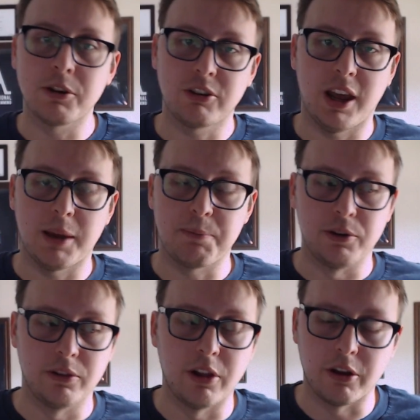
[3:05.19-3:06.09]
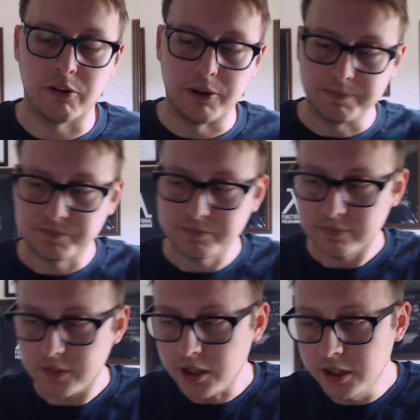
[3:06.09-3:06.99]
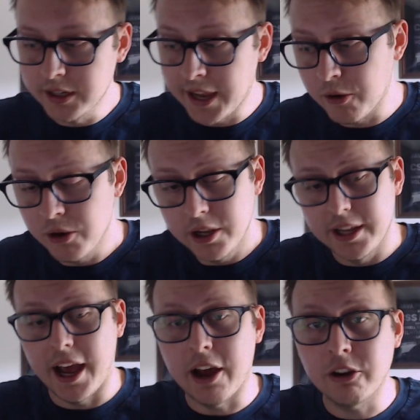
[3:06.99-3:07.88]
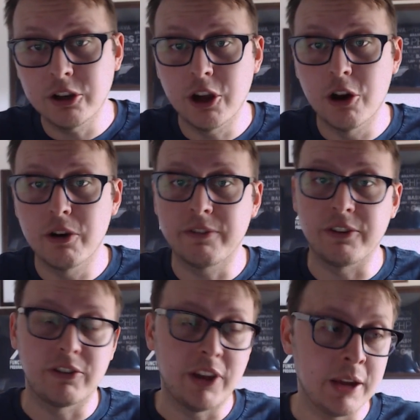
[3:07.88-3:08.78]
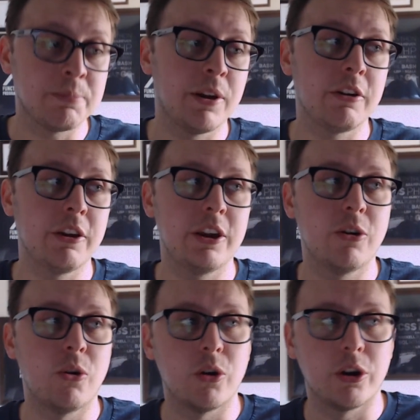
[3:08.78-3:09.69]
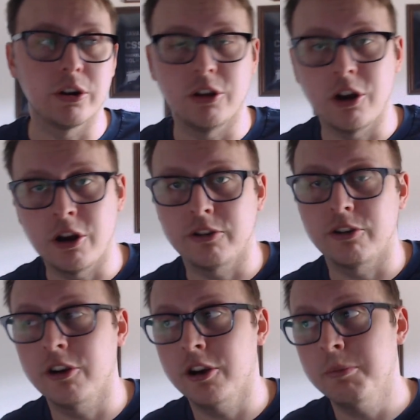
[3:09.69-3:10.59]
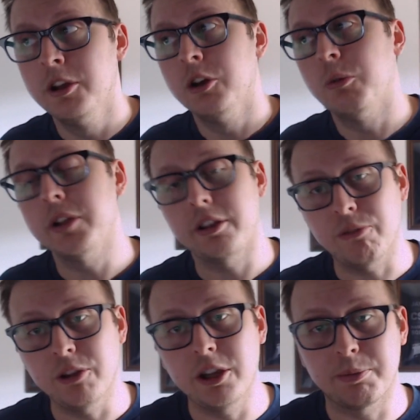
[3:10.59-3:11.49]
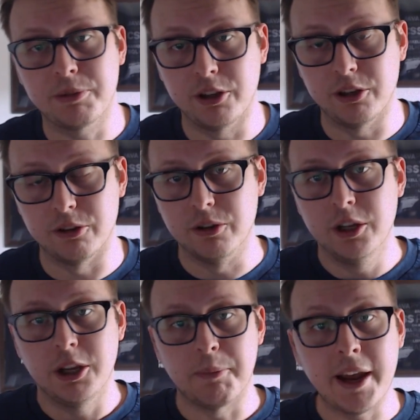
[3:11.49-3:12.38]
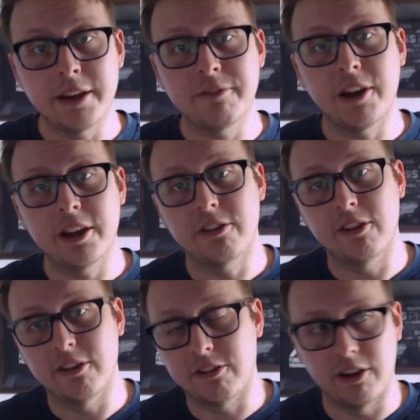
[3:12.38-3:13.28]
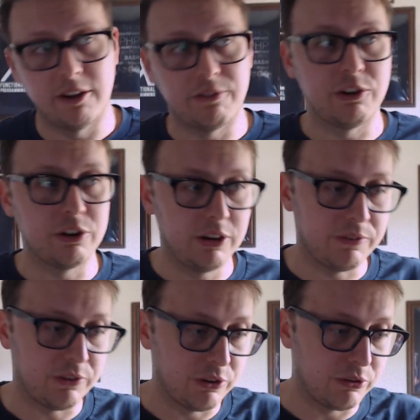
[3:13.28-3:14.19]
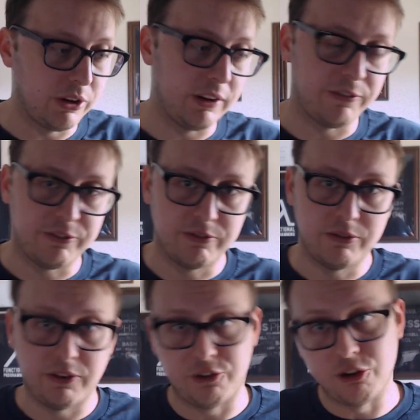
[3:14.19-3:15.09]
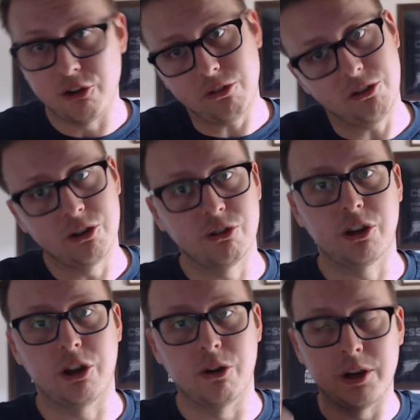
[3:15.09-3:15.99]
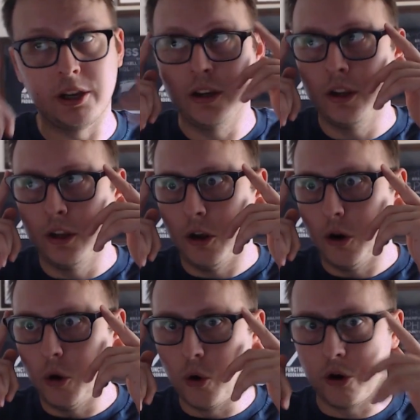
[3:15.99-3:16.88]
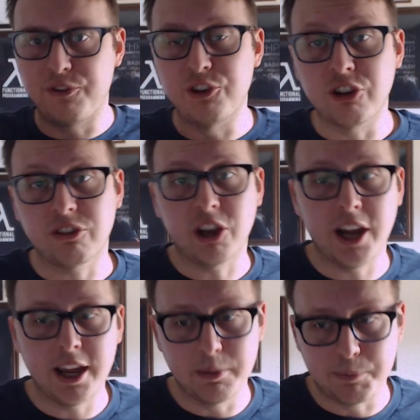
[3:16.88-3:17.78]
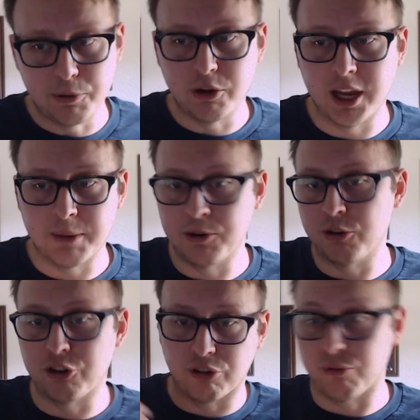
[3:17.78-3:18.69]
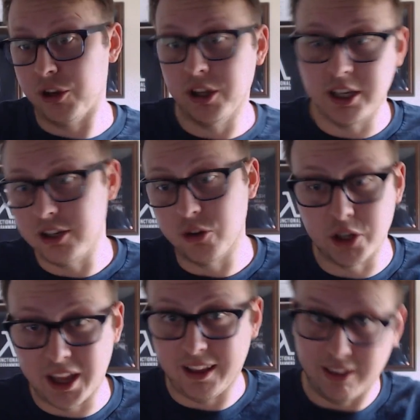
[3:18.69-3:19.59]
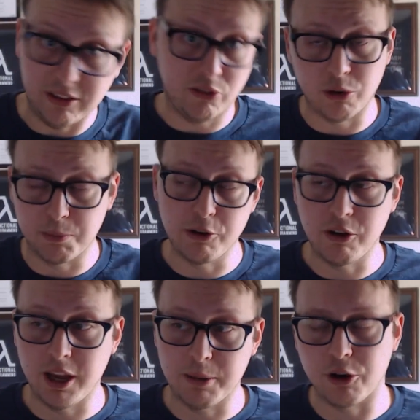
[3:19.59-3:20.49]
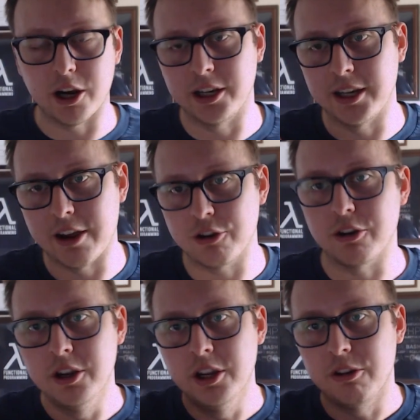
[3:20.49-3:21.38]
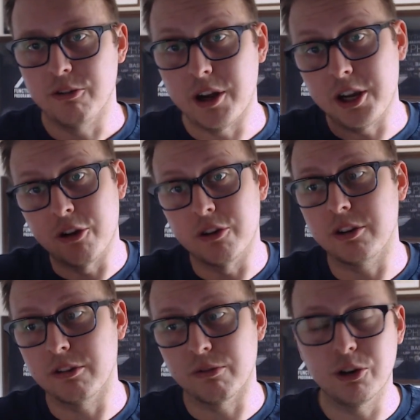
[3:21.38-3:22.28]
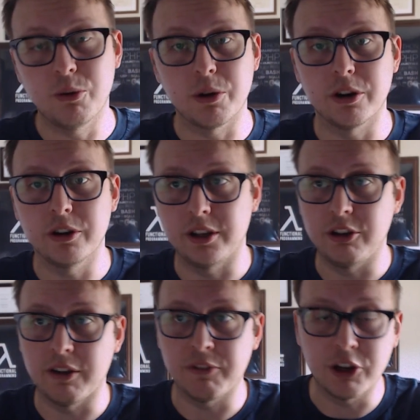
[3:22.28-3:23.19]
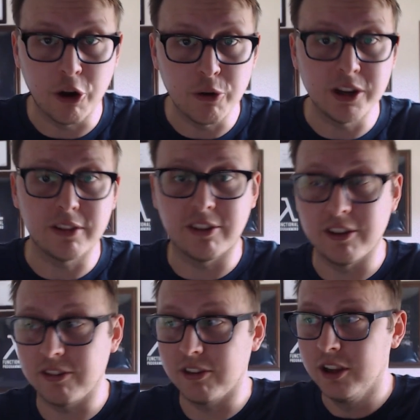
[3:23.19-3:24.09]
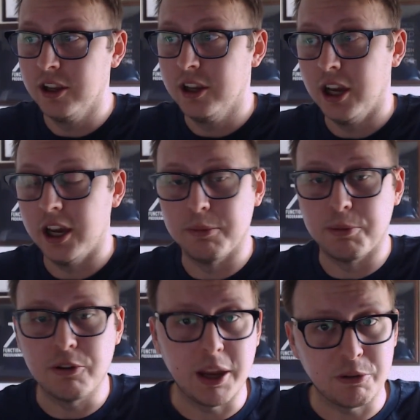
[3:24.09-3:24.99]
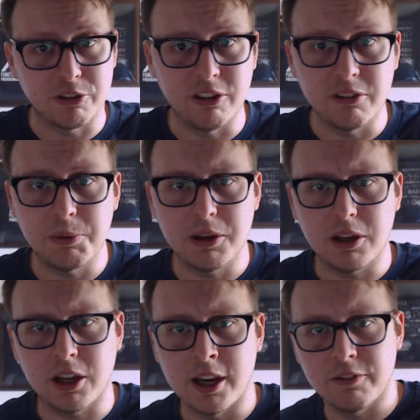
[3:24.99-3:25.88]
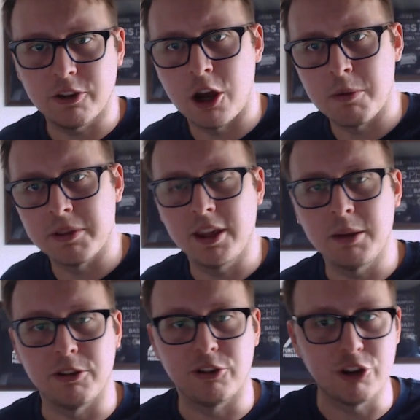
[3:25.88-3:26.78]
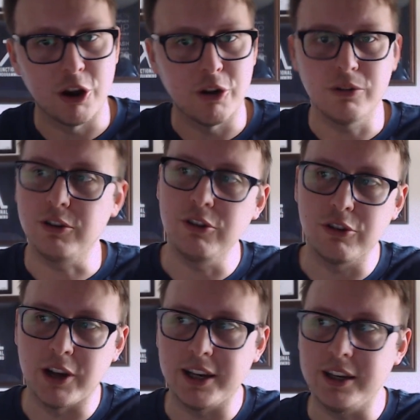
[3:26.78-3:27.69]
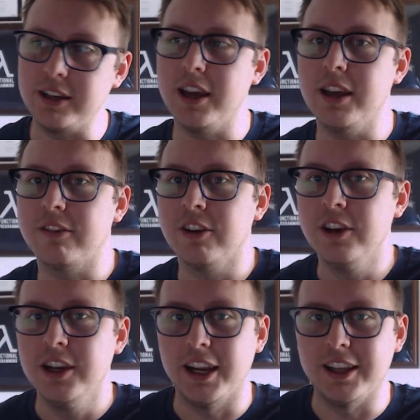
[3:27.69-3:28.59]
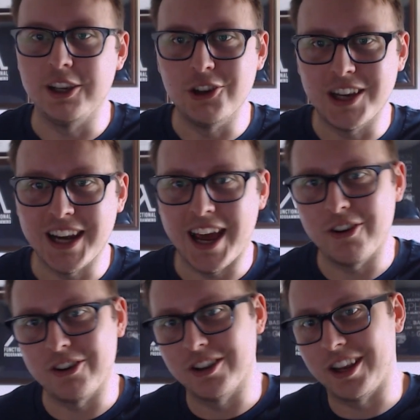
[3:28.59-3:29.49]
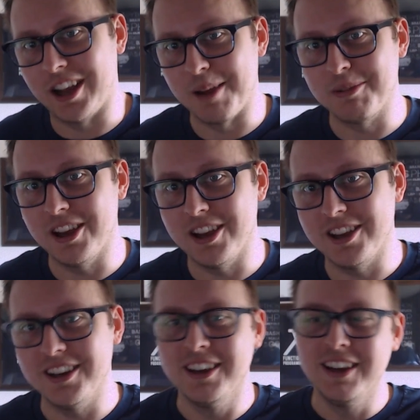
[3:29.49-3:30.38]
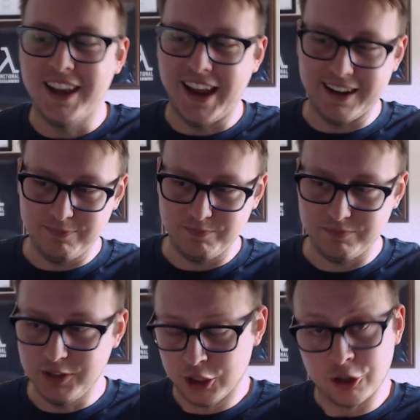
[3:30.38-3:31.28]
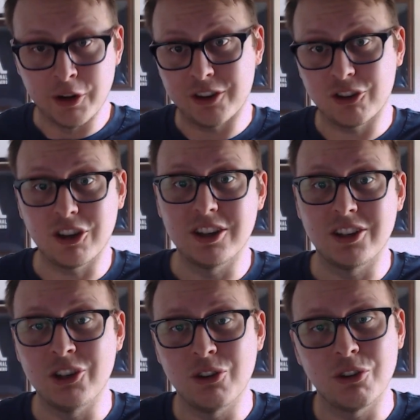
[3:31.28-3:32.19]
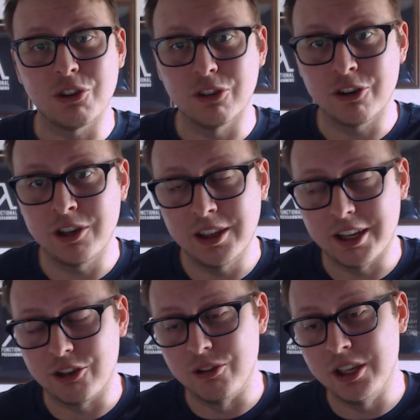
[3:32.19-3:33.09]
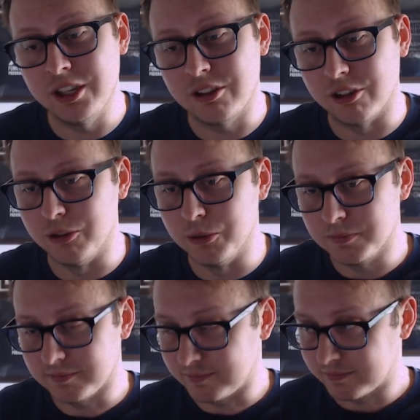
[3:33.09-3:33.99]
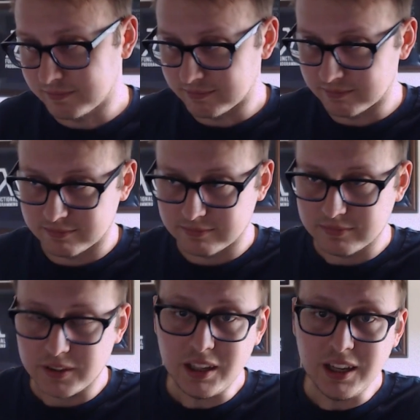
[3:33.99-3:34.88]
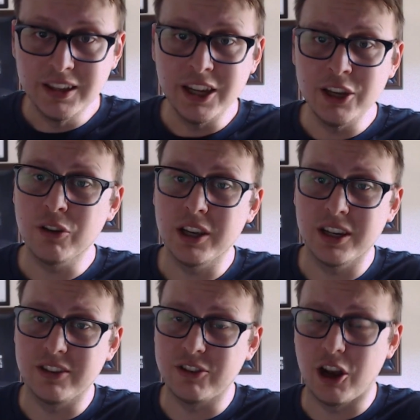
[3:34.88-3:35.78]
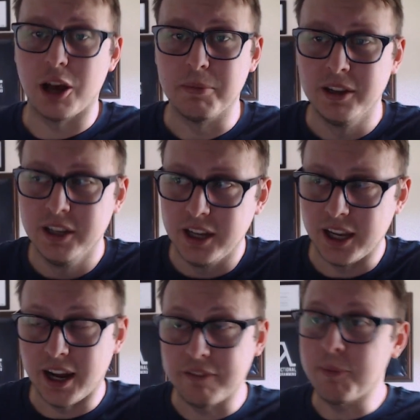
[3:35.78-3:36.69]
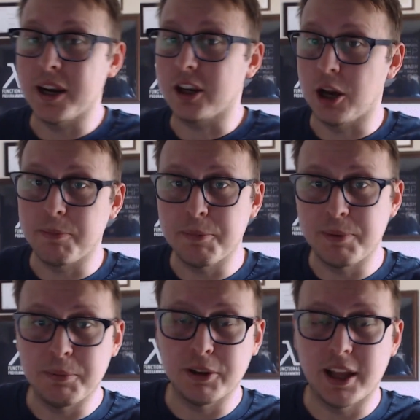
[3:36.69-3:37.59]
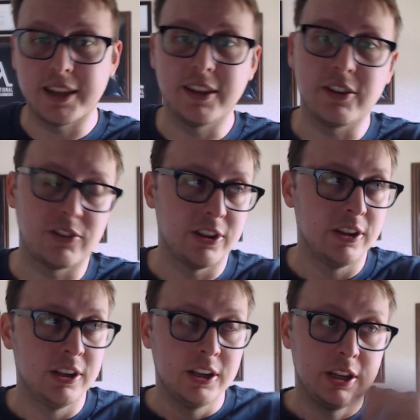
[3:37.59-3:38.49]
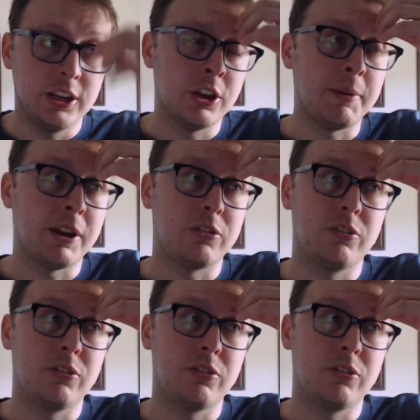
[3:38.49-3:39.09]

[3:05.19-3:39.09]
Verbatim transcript: happier in the long run now how to know if it's temporary or long term well that's really up to you my advice is if you're if you if if you used to enjoy coding or if you just got out of the boot camp and you're just really you're in that sort of boot camp grind and now you're, you're ready to go into the real world and you haven't coded since uh, the boot camp, which seems to be kind of a common theme, is you go do your 90 days and then you get out and you're like, I'm done, and you don't actually continue your learning like you need to, then you don't get a job. And I've met a couple people like this, you know, about